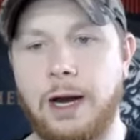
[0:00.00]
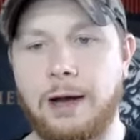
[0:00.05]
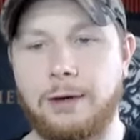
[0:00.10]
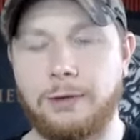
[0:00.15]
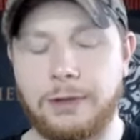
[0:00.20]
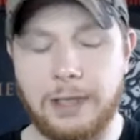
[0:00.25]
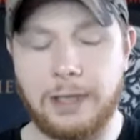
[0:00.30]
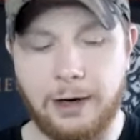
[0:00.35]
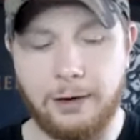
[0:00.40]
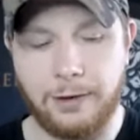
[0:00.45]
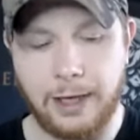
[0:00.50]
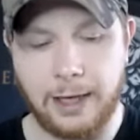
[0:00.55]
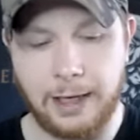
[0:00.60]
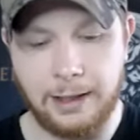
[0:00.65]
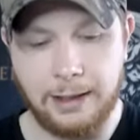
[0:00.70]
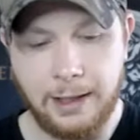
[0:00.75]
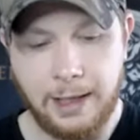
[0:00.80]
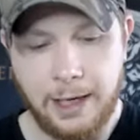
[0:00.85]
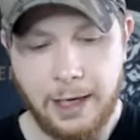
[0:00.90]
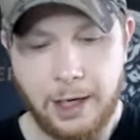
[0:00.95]
How dare
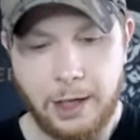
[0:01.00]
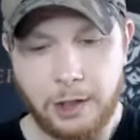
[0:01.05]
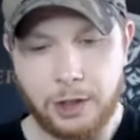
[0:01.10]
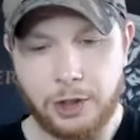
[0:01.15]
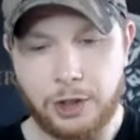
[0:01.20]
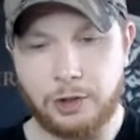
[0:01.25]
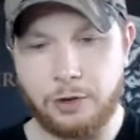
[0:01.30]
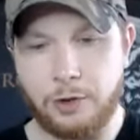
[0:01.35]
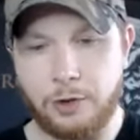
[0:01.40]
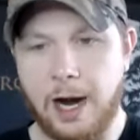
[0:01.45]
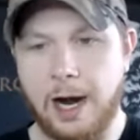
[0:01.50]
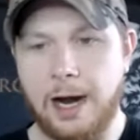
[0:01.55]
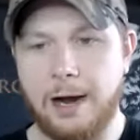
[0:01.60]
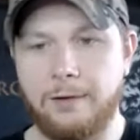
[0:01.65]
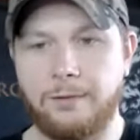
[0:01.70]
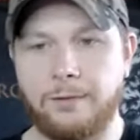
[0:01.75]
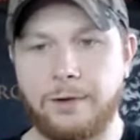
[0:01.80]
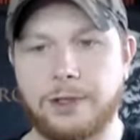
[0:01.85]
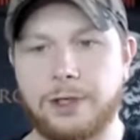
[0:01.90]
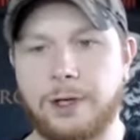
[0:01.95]
they
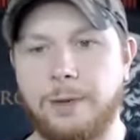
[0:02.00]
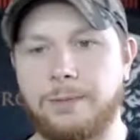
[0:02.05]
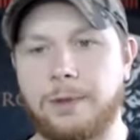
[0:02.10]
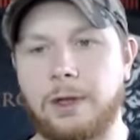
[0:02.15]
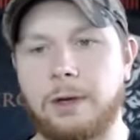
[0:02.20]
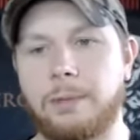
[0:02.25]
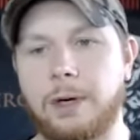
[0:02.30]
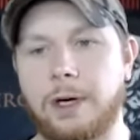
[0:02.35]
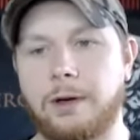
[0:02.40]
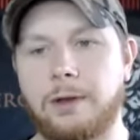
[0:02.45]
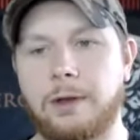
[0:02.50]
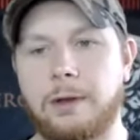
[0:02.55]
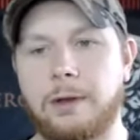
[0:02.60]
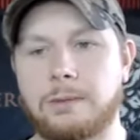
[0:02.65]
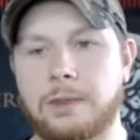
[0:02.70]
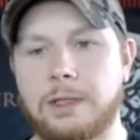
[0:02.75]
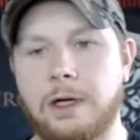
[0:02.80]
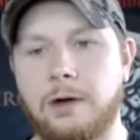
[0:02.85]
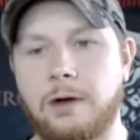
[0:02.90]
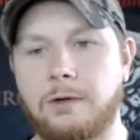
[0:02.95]
strive for something bigger than
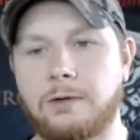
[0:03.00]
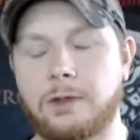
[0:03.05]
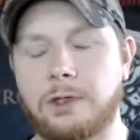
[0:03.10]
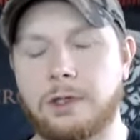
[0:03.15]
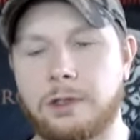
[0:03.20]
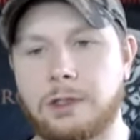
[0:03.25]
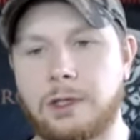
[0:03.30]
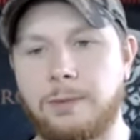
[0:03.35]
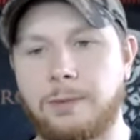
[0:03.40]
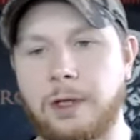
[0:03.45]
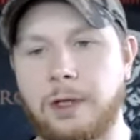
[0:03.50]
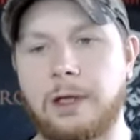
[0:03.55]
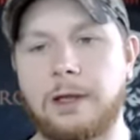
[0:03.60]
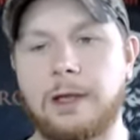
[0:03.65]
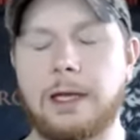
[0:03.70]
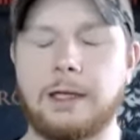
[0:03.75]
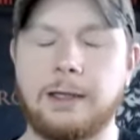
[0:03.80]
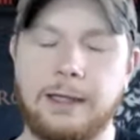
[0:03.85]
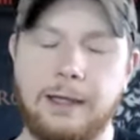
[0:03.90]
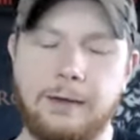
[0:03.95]
themselves, something that
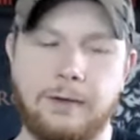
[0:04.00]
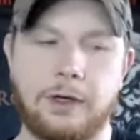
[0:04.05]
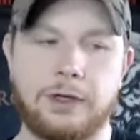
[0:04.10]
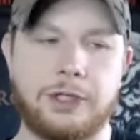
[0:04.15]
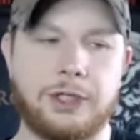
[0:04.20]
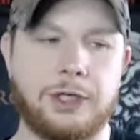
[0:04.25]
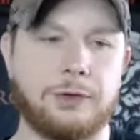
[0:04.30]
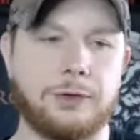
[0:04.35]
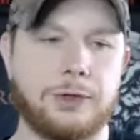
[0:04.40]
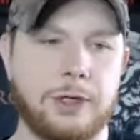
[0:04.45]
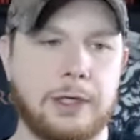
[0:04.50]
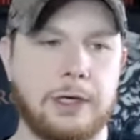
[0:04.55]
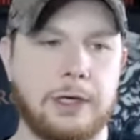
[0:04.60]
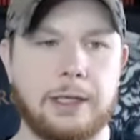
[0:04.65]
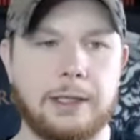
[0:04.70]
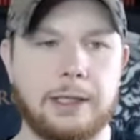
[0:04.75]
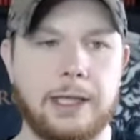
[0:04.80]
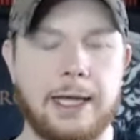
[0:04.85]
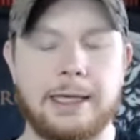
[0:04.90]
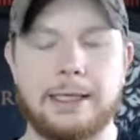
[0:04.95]
they can leave their children
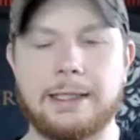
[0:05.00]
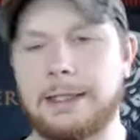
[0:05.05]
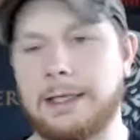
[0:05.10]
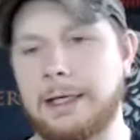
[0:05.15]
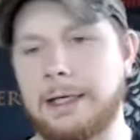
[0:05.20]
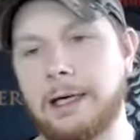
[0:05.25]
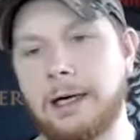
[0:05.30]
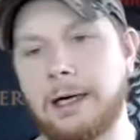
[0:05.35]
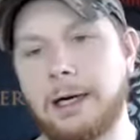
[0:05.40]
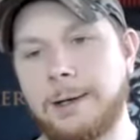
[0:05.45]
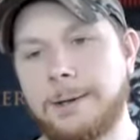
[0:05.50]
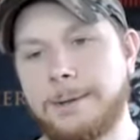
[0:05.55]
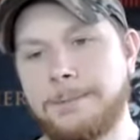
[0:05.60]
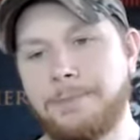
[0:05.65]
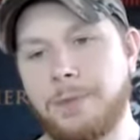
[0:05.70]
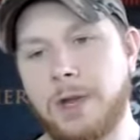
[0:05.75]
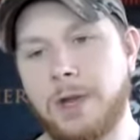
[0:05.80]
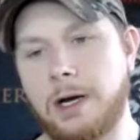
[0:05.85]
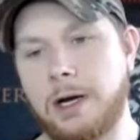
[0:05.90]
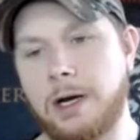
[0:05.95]
a legacy,
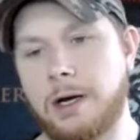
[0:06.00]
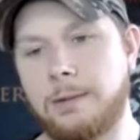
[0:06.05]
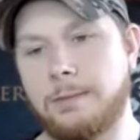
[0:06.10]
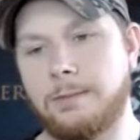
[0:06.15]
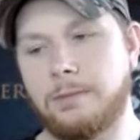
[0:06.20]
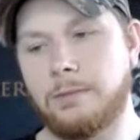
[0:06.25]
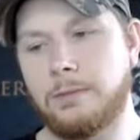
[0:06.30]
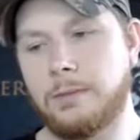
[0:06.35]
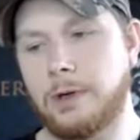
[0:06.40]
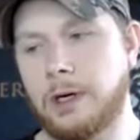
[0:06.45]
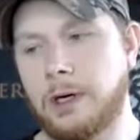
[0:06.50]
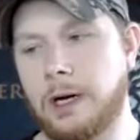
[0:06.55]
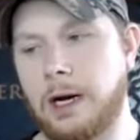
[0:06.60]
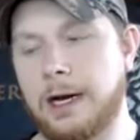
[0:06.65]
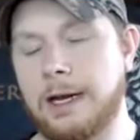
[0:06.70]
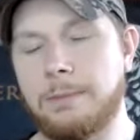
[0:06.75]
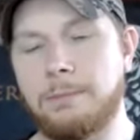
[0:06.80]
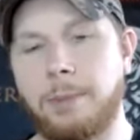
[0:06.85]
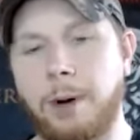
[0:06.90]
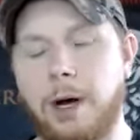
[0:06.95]
um,
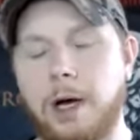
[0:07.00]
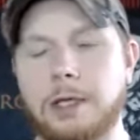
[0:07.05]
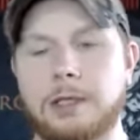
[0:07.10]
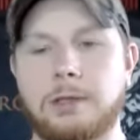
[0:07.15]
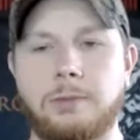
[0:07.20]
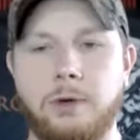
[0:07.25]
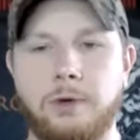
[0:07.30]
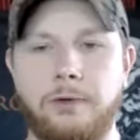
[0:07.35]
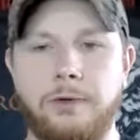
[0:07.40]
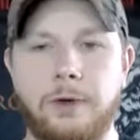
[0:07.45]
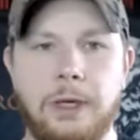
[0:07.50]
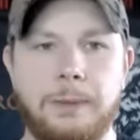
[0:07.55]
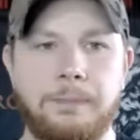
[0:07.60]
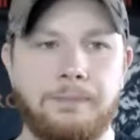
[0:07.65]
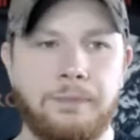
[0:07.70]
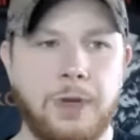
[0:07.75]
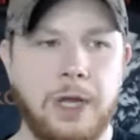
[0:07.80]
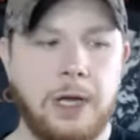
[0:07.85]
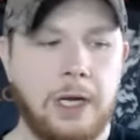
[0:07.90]
an impossible feat?